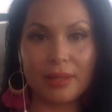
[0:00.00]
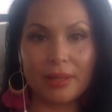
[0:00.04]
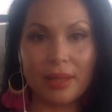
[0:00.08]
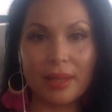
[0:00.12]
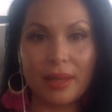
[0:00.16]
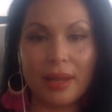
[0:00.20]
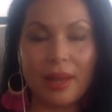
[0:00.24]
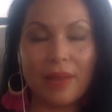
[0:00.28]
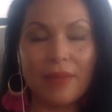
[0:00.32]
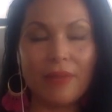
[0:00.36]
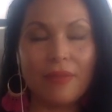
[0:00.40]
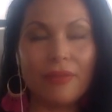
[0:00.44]

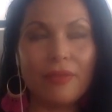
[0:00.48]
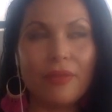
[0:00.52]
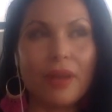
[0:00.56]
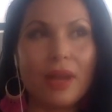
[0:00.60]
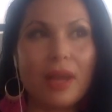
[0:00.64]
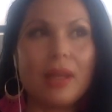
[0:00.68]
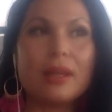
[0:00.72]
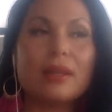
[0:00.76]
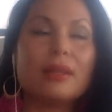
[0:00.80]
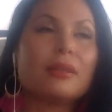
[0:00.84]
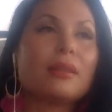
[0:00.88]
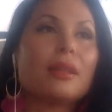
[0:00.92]
And I
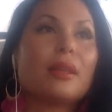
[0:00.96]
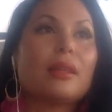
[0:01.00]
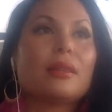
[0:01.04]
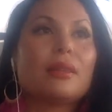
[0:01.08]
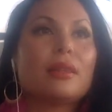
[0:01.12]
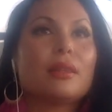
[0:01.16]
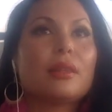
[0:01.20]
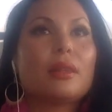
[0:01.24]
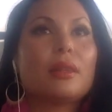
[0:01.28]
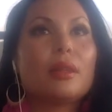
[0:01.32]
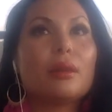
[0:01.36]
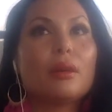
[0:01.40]
find that
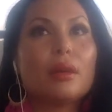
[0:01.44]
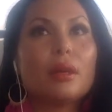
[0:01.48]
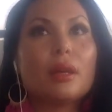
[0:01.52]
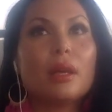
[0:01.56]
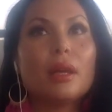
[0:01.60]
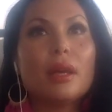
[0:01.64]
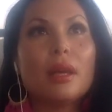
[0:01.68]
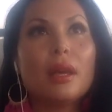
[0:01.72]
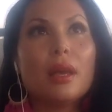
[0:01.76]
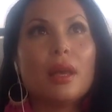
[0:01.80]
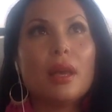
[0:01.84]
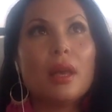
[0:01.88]
the
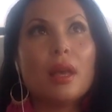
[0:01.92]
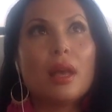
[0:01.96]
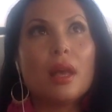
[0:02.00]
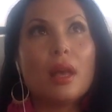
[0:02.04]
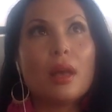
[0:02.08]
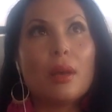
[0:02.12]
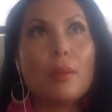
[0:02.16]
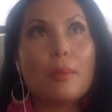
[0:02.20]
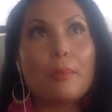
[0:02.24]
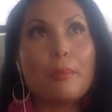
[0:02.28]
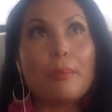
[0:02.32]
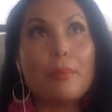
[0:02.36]

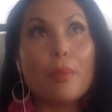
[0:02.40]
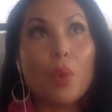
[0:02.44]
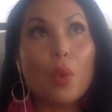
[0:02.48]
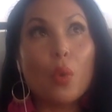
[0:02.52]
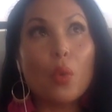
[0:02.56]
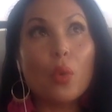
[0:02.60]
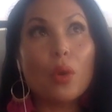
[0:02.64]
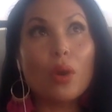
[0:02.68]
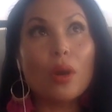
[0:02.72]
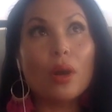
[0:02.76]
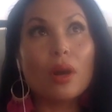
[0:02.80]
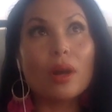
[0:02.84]

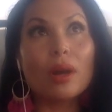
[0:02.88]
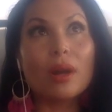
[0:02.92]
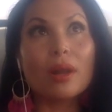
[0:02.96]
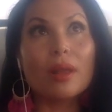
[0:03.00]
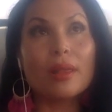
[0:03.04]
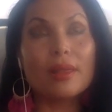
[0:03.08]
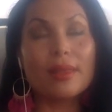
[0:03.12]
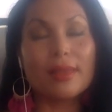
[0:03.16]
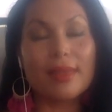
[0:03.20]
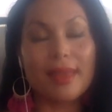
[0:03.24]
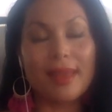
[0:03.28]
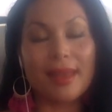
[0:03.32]
more
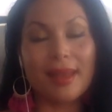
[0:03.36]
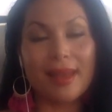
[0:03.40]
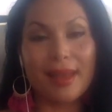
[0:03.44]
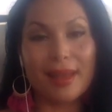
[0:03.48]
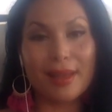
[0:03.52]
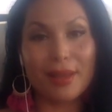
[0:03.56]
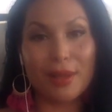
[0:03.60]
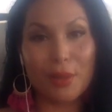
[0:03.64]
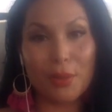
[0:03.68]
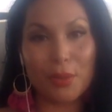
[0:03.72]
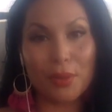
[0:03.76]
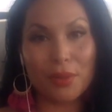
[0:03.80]
that I
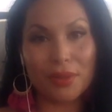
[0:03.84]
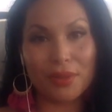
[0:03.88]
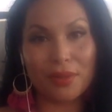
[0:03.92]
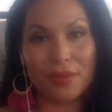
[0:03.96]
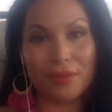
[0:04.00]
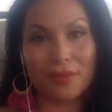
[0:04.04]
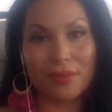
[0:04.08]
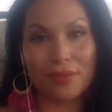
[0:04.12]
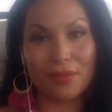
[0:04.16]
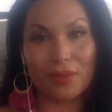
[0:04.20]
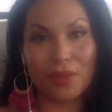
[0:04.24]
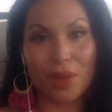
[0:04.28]
go with the
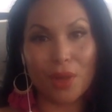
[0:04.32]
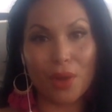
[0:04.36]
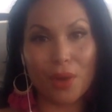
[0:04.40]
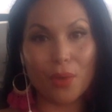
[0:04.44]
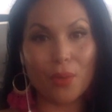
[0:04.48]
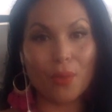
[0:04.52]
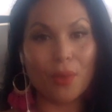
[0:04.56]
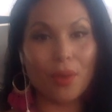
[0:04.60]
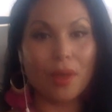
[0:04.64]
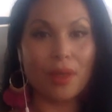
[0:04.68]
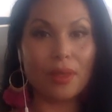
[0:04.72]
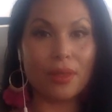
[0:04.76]

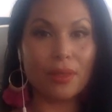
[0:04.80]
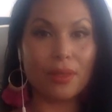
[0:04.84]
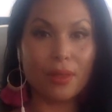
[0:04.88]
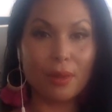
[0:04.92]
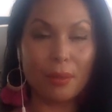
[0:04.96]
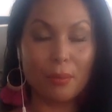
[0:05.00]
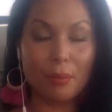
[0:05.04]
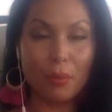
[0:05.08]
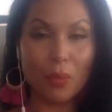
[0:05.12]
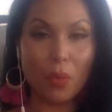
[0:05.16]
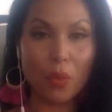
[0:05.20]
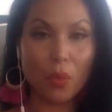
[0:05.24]
flow, the
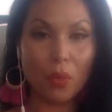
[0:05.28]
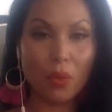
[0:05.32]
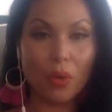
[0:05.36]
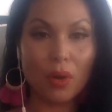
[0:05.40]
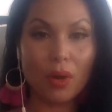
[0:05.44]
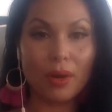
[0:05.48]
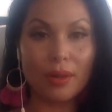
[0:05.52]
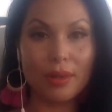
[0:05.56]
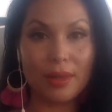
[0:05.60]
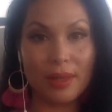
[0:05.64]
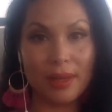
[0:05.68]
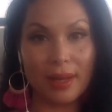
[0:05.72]

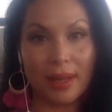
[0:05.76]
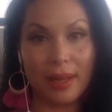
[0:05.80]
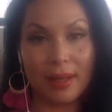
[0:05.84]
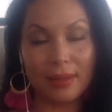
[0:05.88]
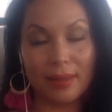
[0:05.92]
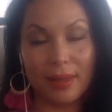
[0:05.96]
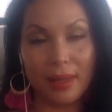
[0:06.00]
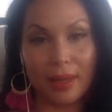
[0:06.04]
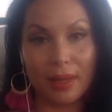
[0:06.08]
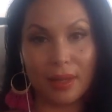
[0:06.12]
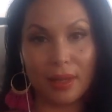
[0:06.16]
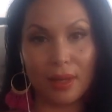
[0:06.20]
more that I
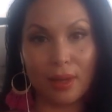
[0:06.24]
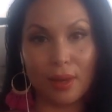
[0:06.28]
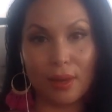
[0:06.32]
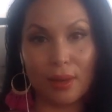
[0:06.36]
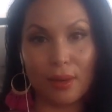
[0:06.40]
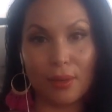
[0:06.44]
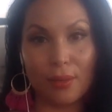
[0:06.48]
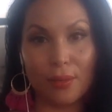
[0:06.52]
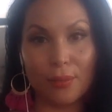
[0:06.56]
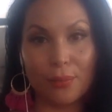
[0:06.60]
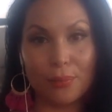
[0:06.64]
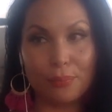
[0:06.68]
let
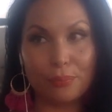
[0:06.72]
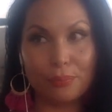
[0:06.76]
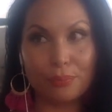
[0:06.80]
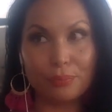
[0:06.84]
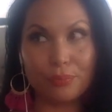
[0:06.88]
go.